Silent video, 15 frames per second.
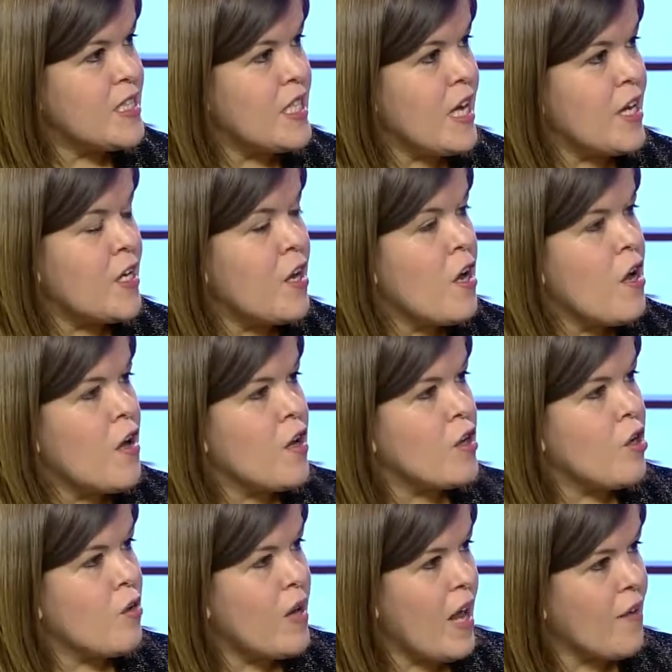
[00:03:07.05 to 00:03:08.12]
said,
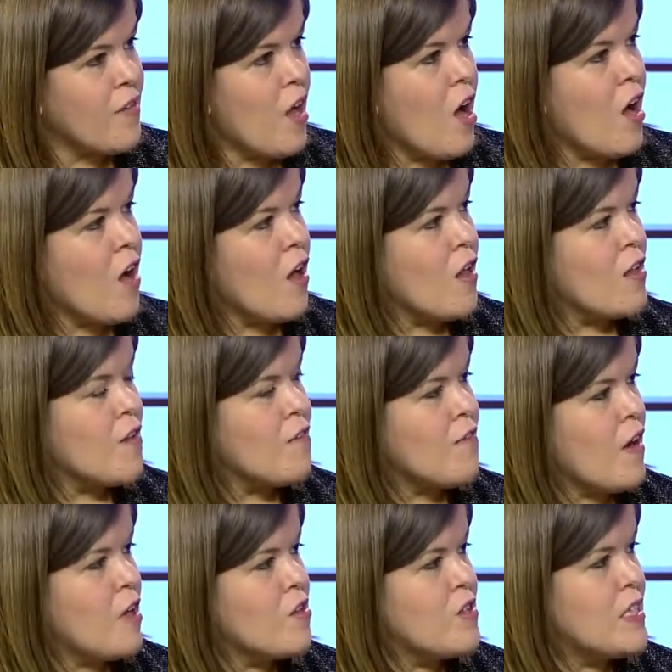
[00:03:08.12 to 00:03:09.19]
go down the hall,
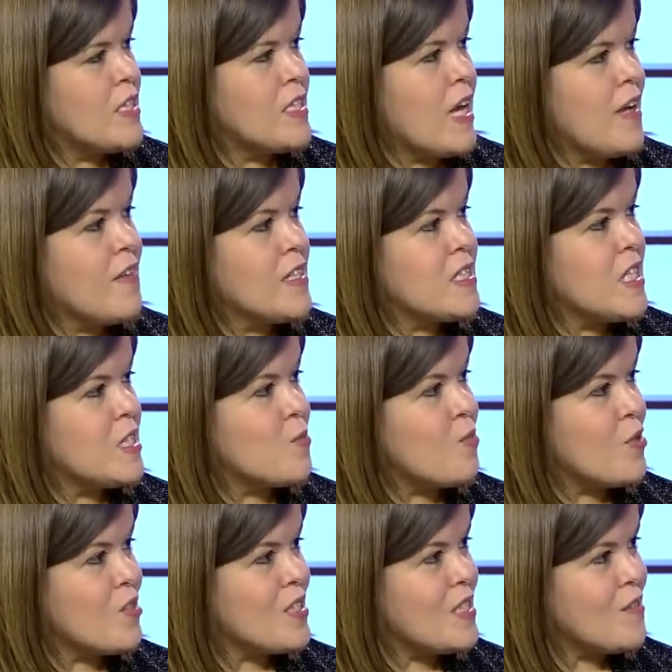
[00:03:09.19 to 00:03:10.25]
follow the sign that says
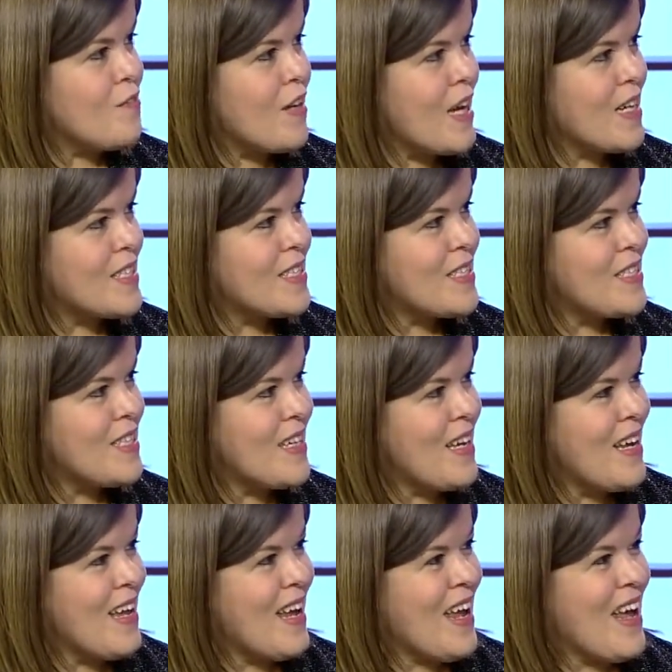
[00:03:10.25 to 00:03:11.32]
birth defects.
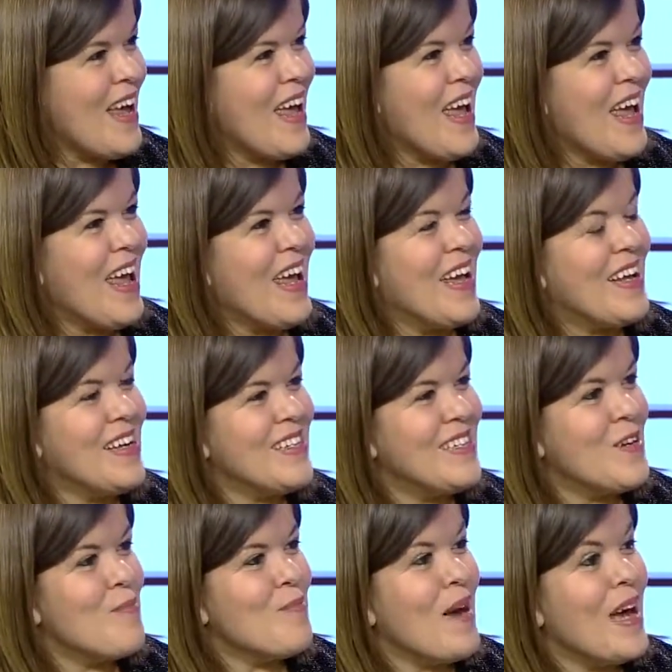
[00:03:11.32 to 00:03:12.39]

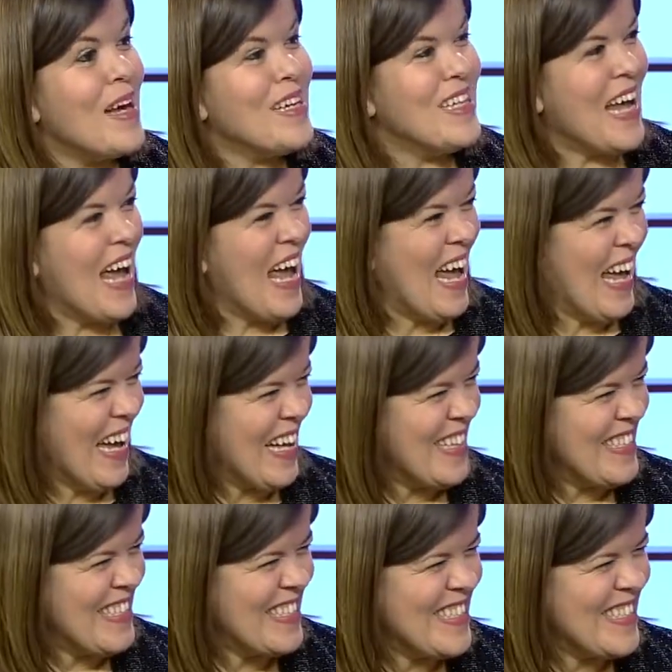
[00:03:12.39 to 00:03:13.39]
And my dad